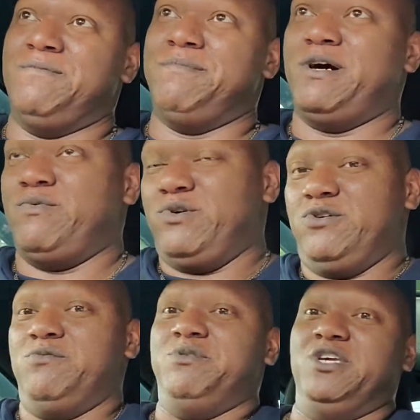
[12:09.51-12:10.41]
I
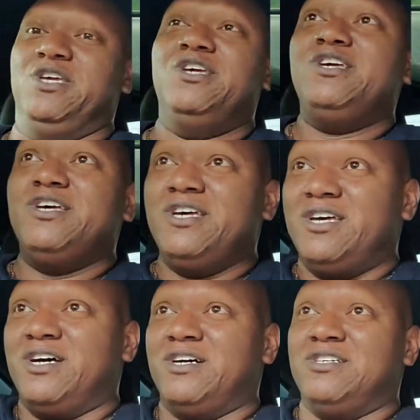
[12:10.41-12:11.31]
will be
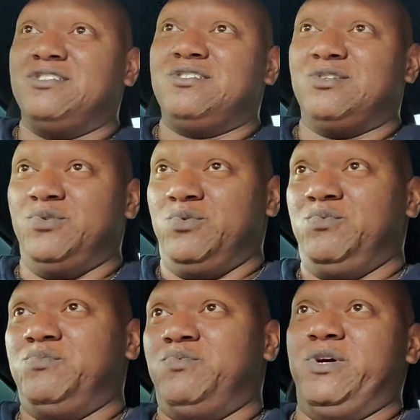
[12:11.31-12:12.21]
soon.
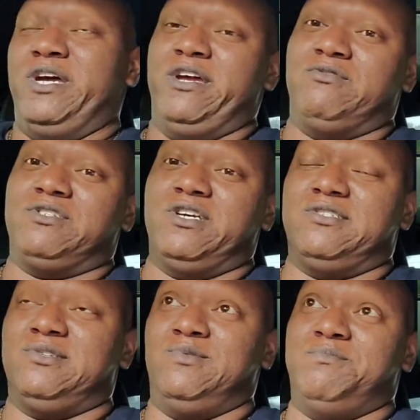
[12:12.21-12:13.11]
Well, I ain't gonna say
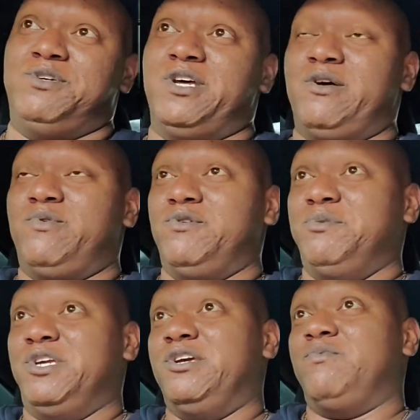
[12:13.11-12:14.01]
soon, but I will be
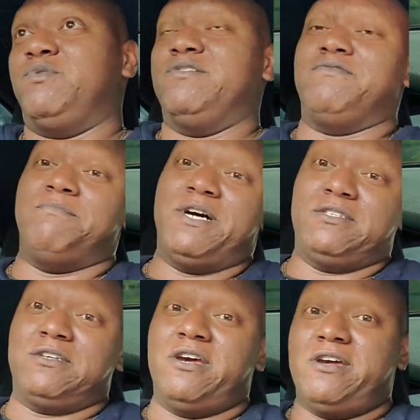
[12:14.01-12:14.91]
getting one for my
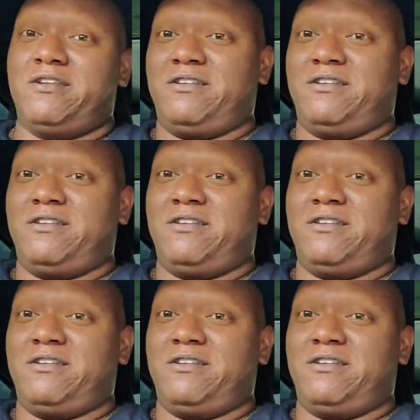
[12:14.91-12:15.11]
scat.